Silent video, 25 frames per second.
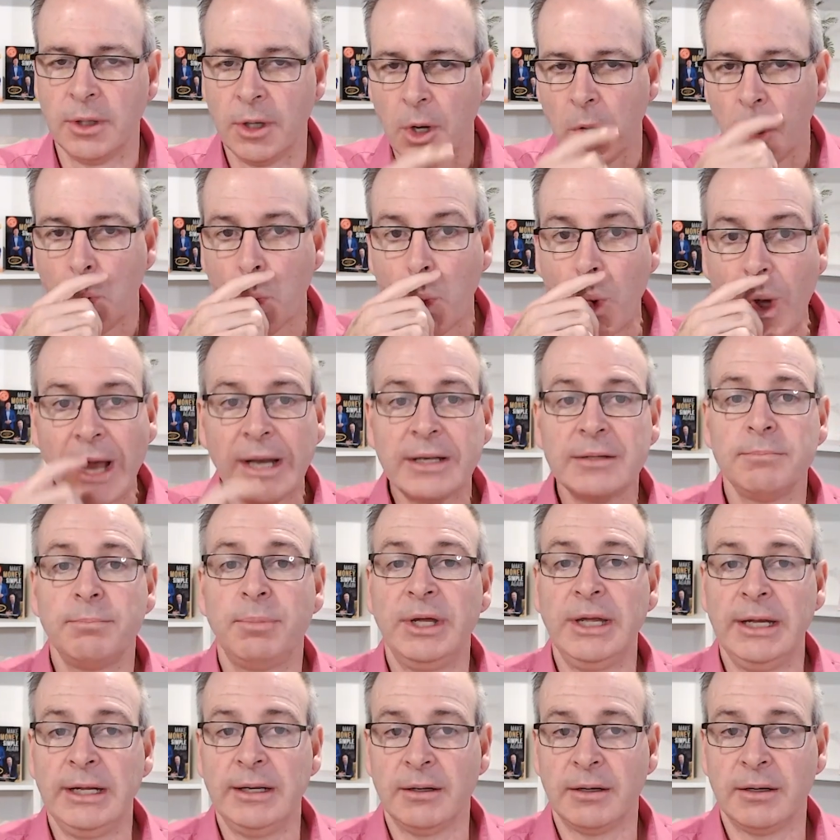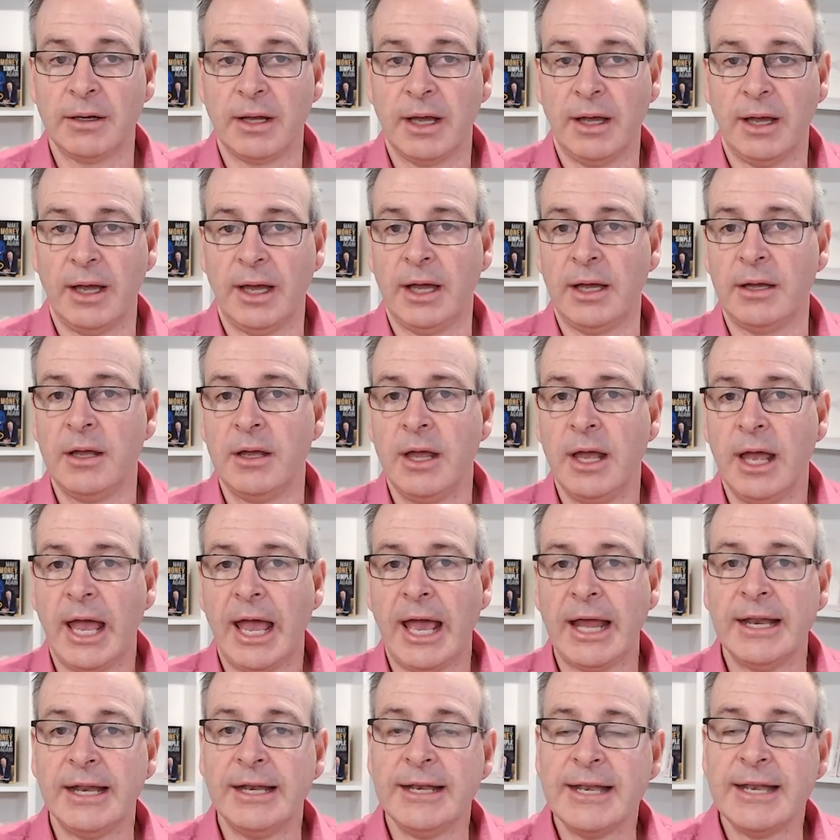one being an
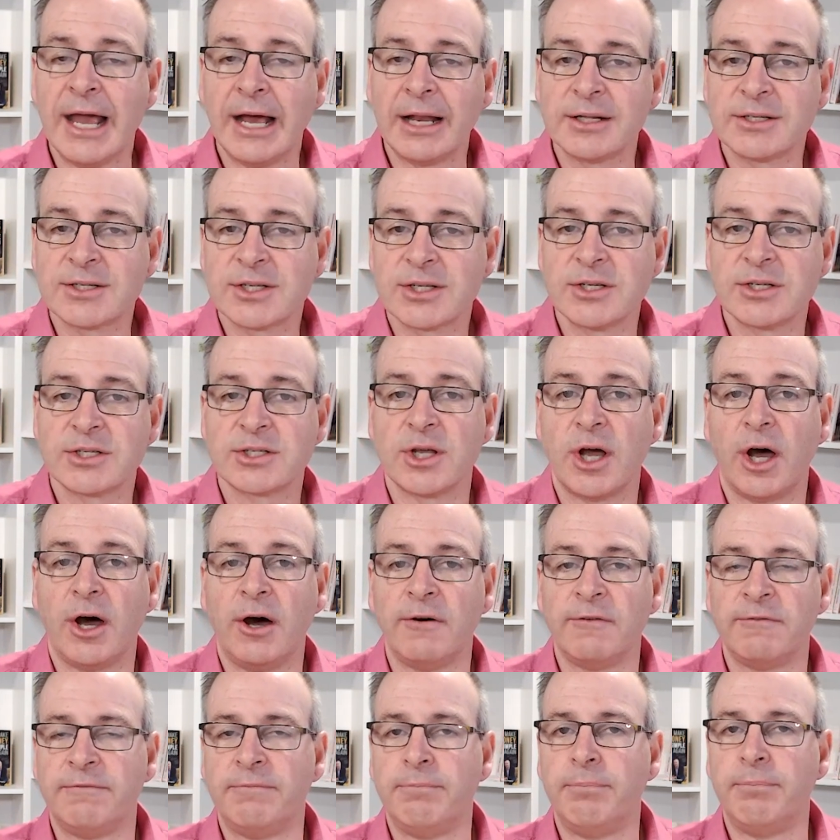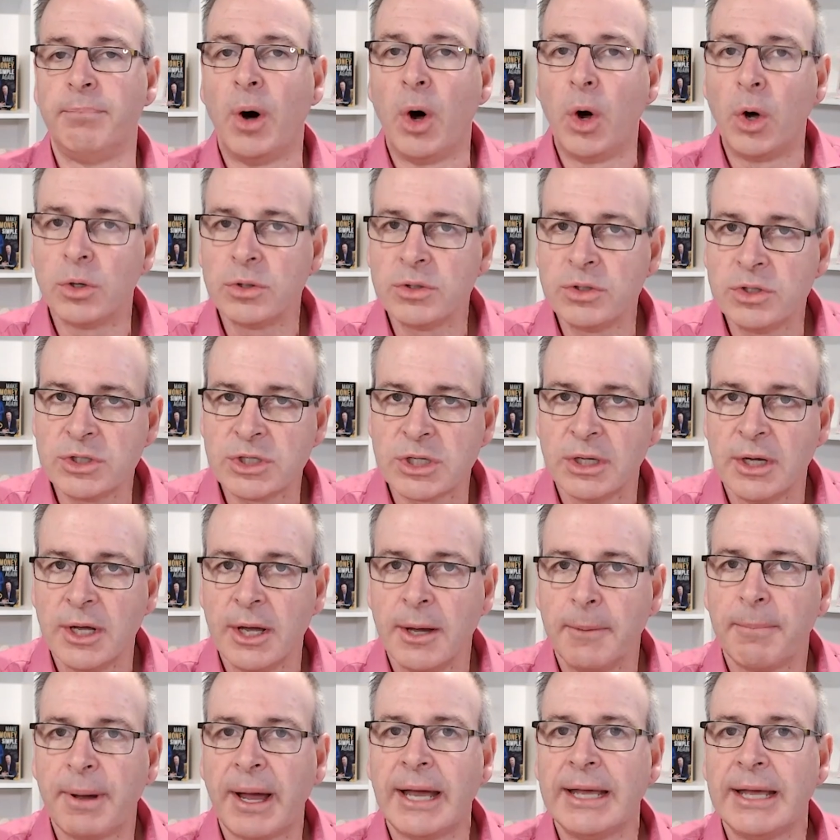analysis of bond
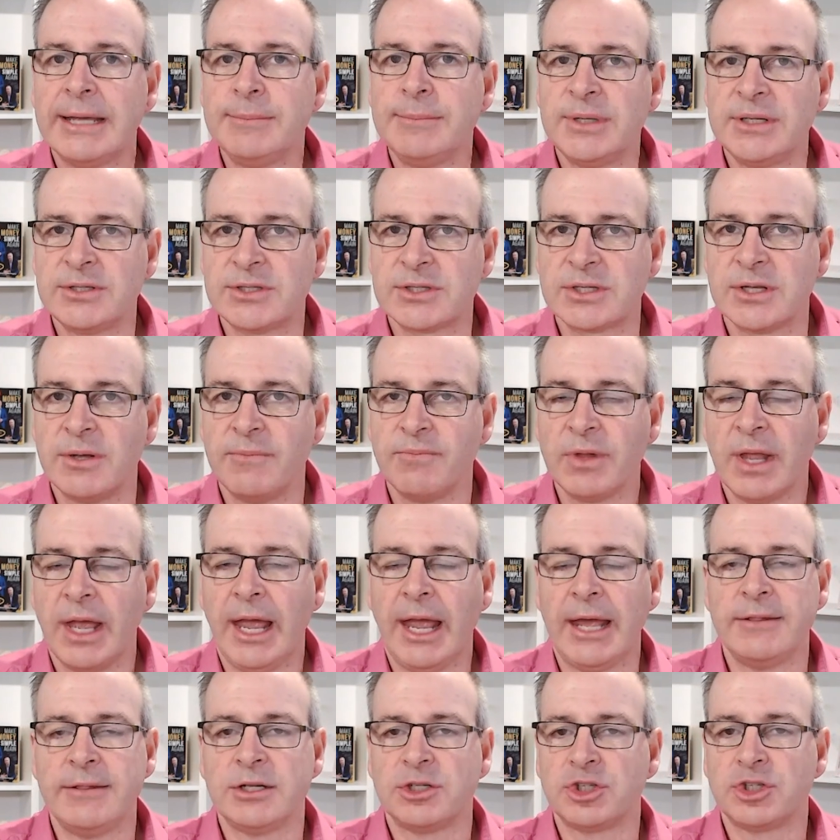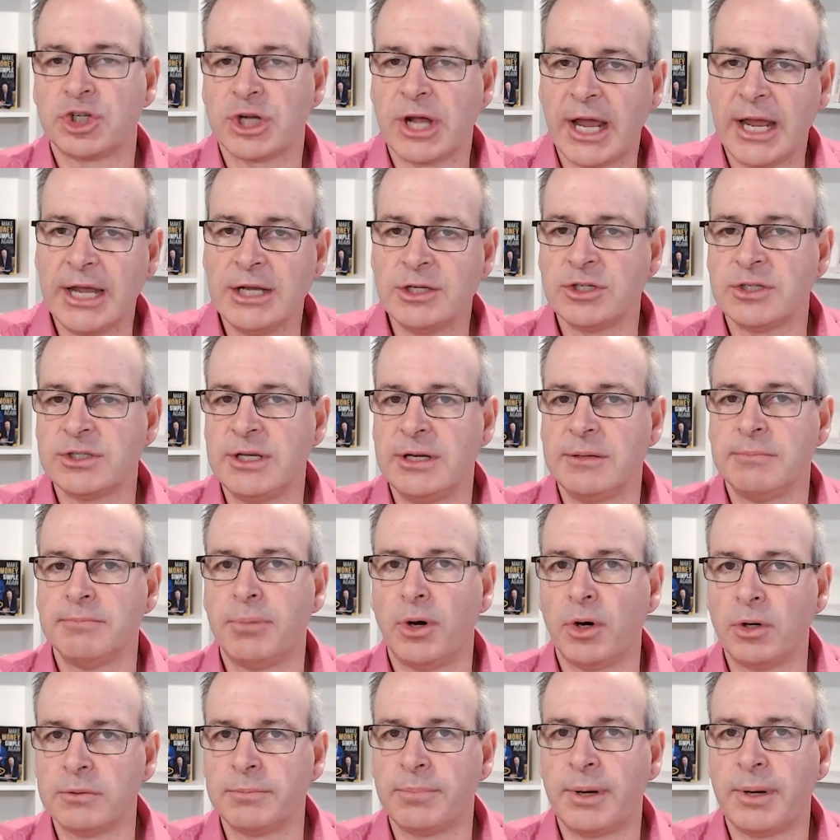payments and the changes in
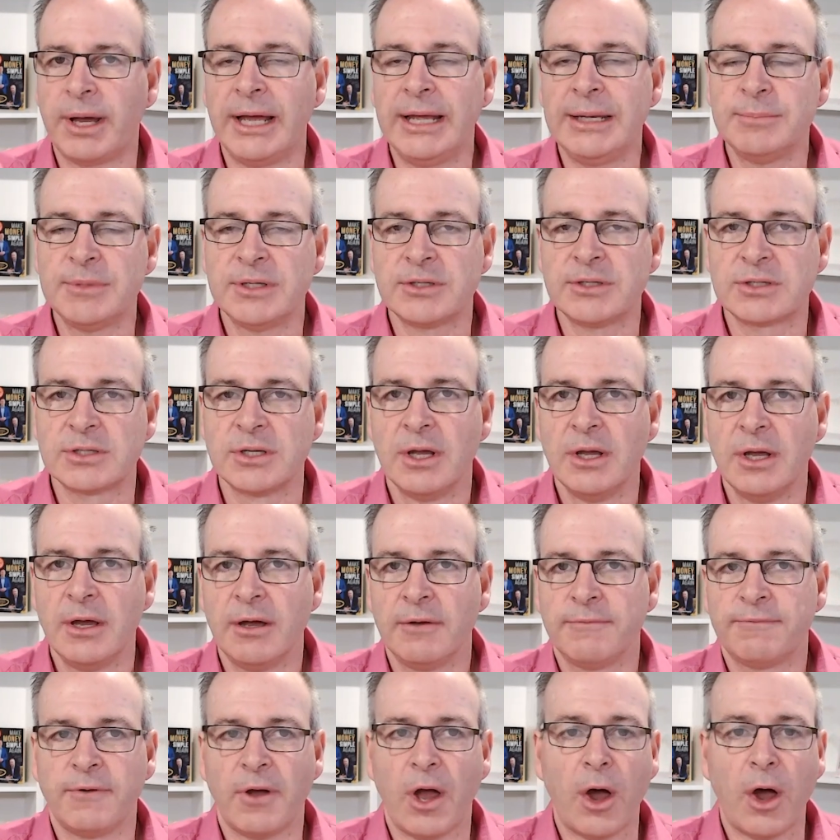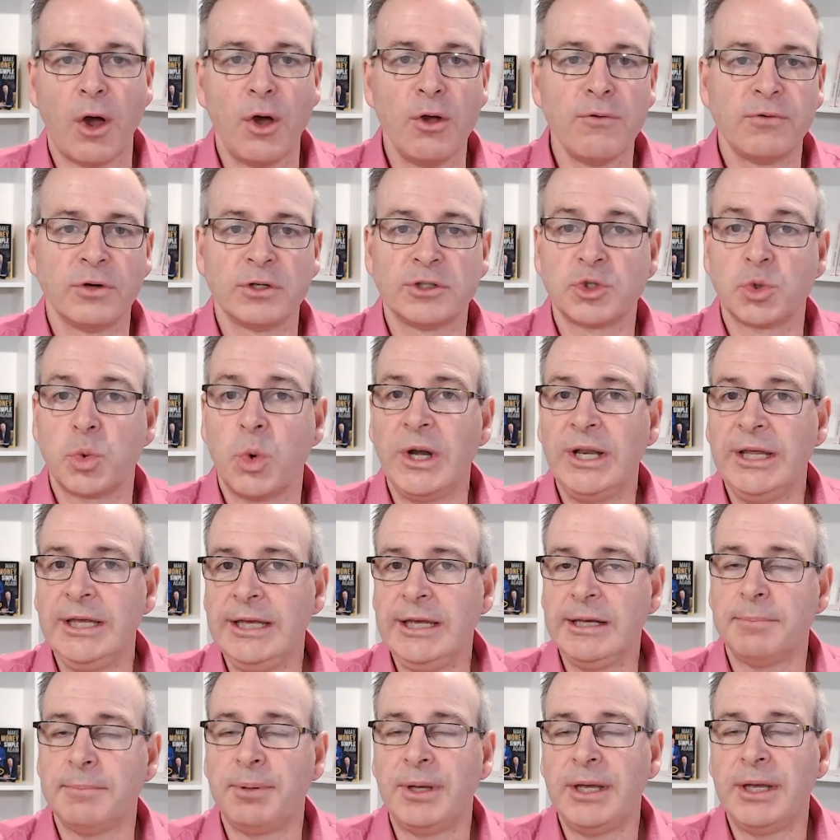bond payments for over a
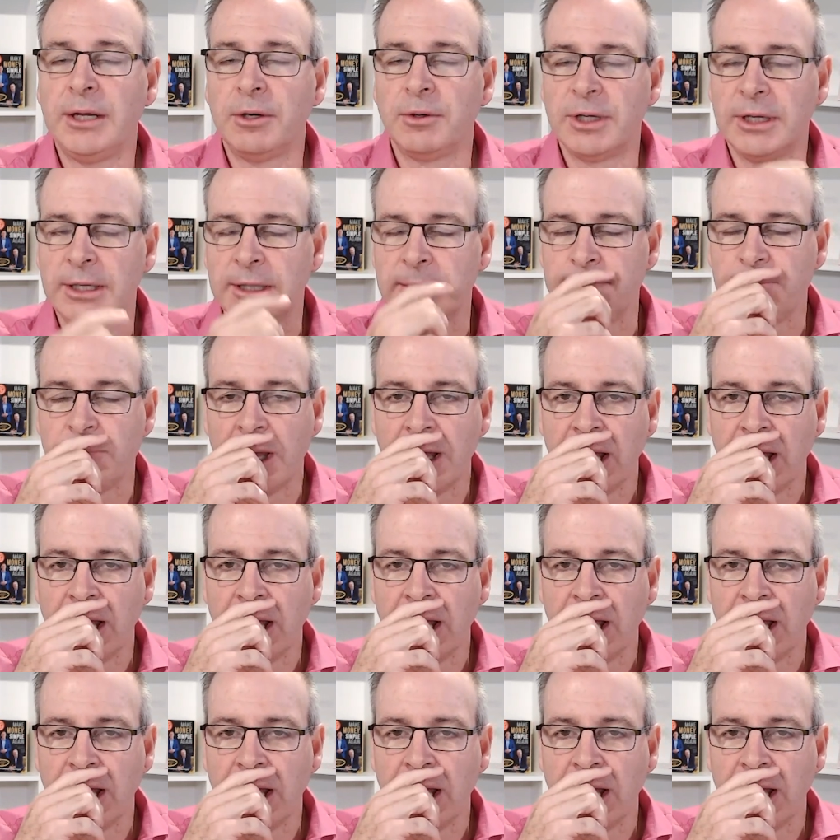20-year period